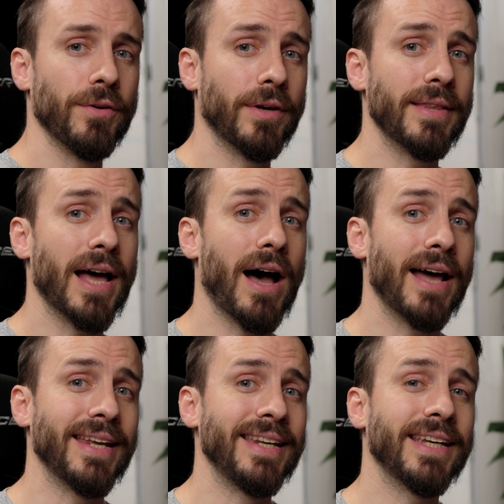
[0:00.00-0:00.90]
You can now
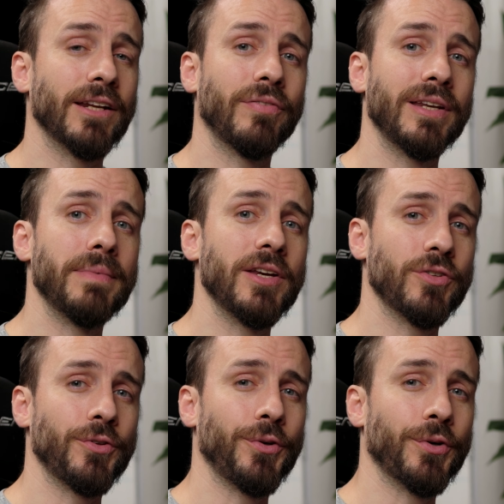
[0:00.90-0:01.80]
add any kind of
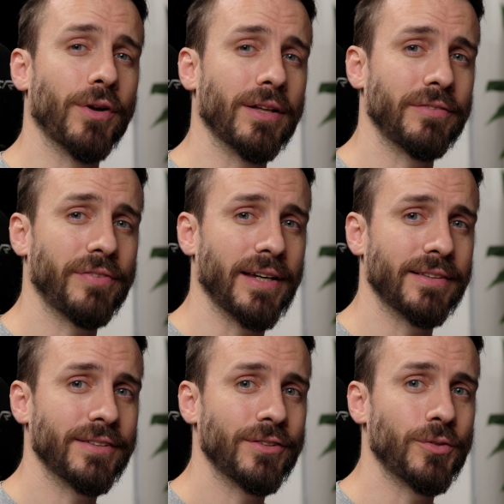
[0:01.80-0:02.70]
animation to your callout
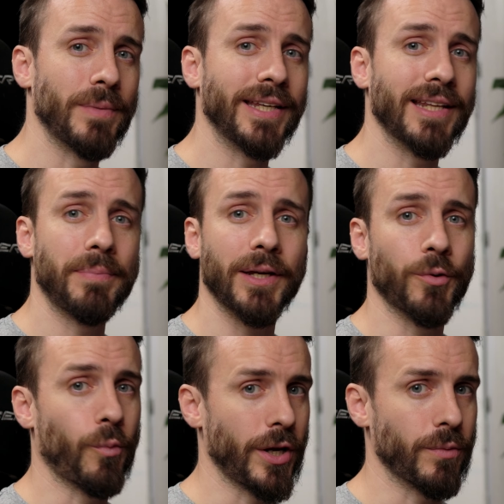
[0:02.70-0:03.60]
effect to make it appear
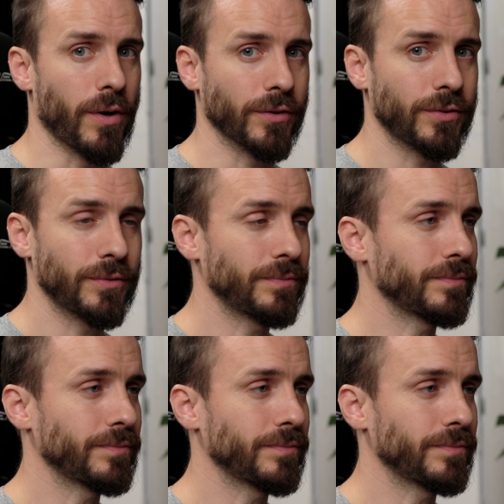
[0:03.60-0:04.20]
the way you want.